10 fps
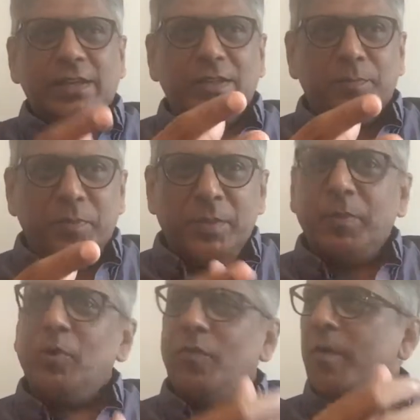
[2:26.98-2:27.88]
the
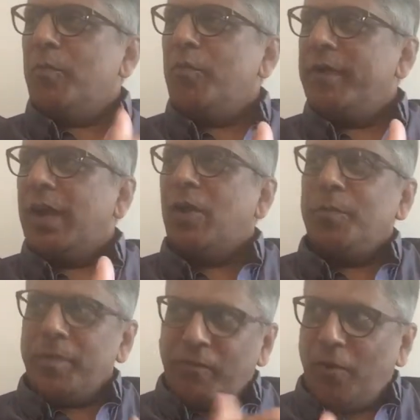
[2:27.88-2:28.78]
people who were moving
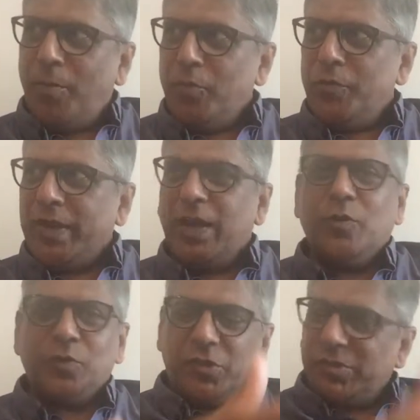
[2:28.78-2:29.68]
out, before moving
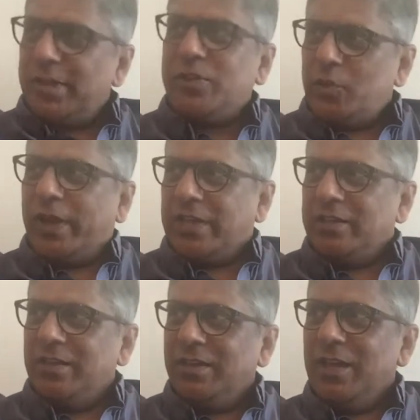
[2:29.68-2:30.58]
out, would sit
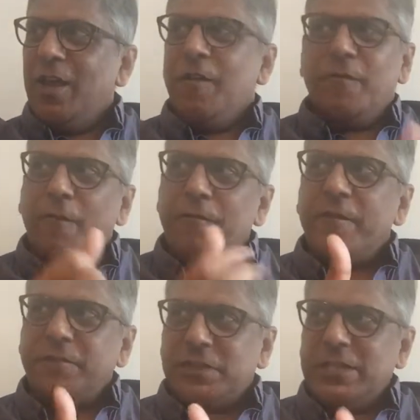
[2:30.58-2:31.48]
together for
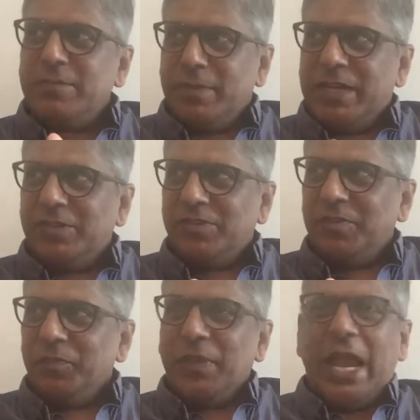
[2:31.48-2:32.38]
15
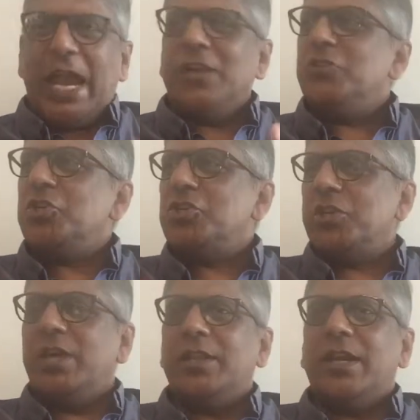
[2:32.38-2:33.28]
minutes and just
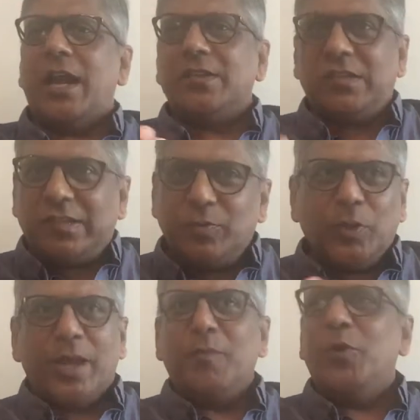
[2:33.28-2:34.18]
share that this is
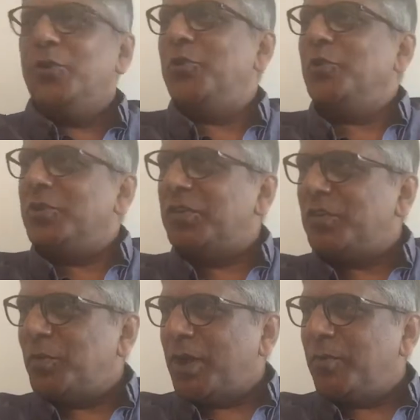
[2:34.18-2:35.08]
what I'm going to do, this
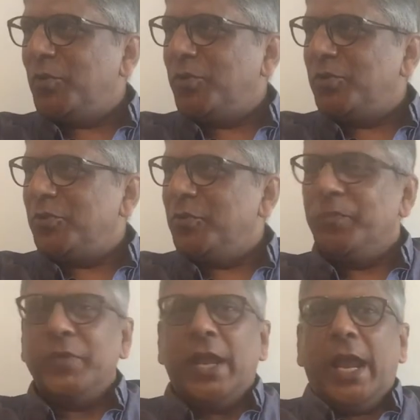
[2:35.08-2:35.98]
is what I'm going to do.
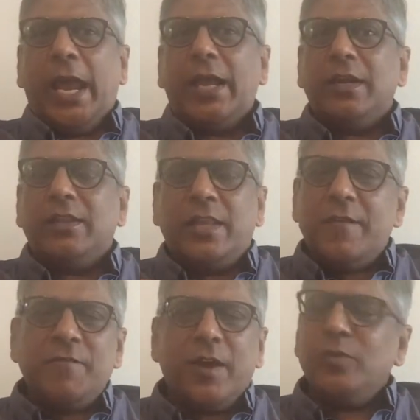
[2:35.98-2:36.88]
And
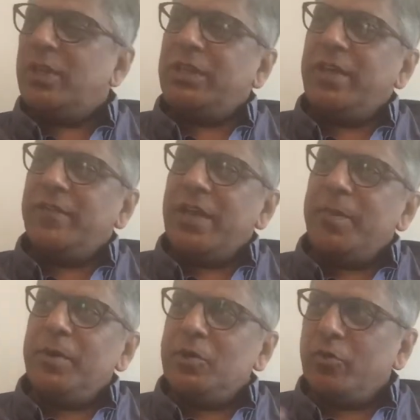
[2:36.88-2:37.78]
they found that they were
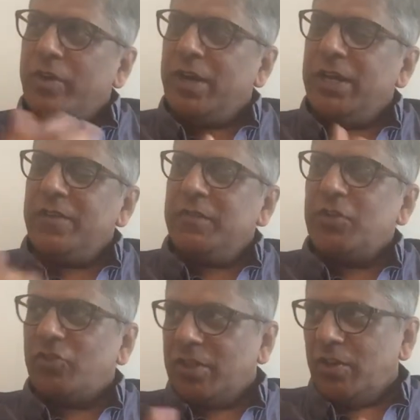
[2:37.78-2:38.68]
able to relieve
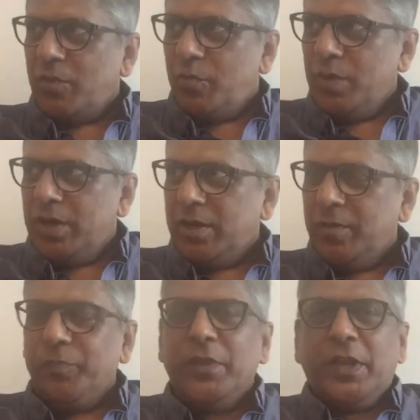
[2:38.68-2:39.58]
each other of
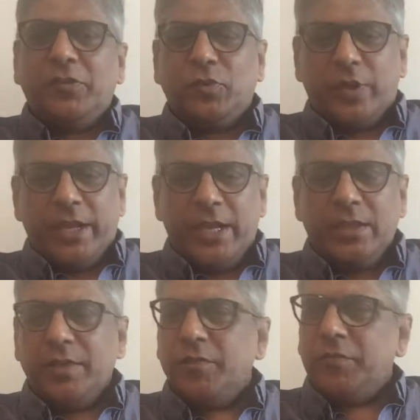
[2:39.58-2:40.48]
work. So
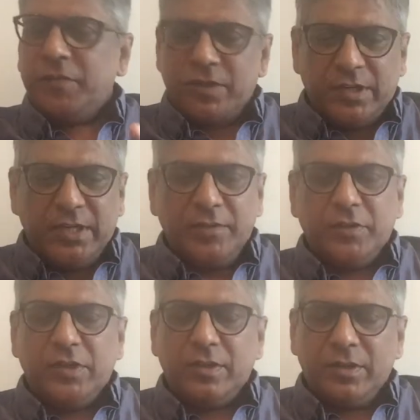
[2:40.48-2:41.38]
there was
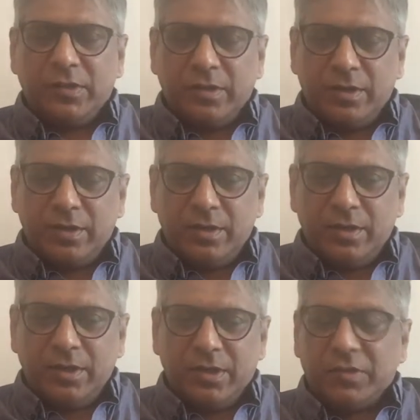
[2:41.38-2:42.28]

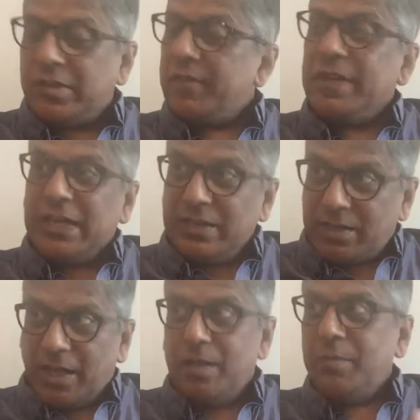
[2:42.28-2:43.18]
a saving in
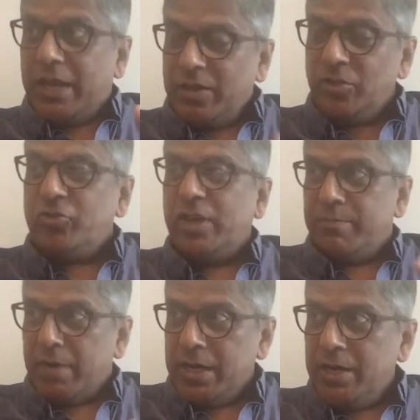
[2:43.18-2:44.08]
time, energy
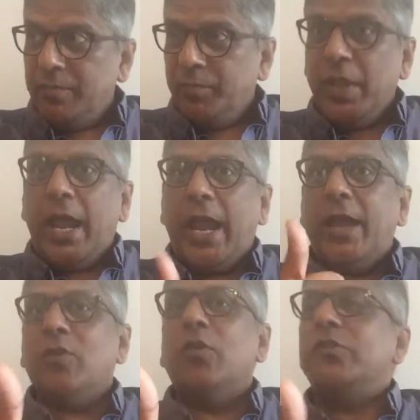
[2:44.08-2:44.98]
and money,
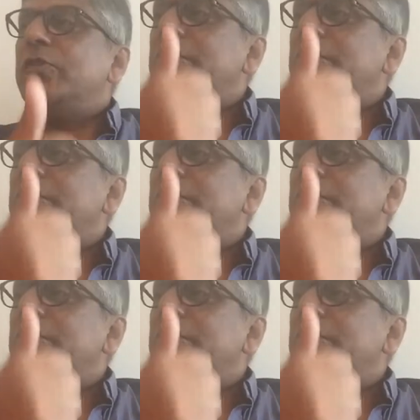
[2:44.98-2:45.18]
and also